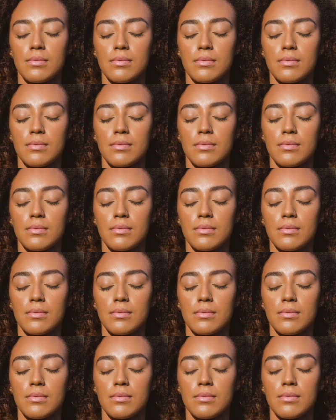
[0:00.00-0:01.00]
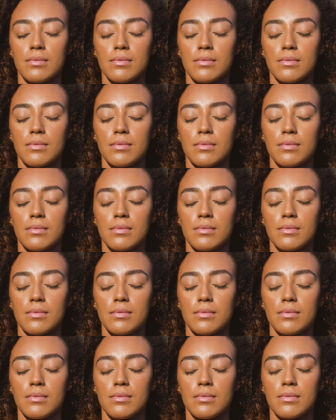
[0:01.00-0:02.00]

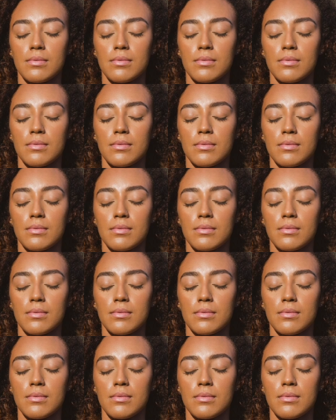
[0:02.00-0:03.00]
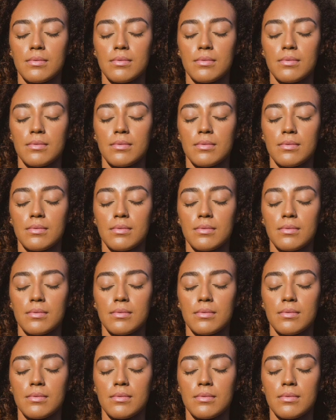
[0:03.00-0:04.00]

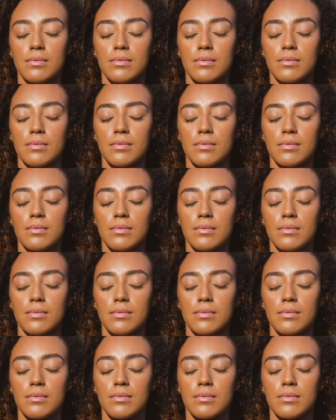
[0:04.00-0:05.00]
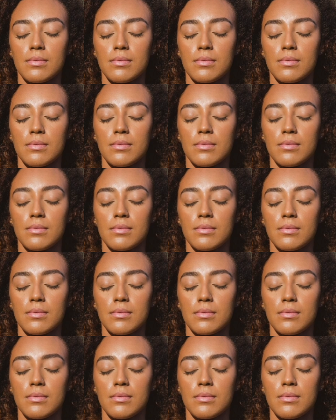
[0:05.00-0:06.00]

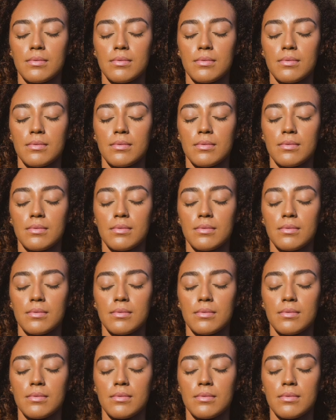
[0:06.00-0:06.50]
The face doesn't move, so there is nothing to read.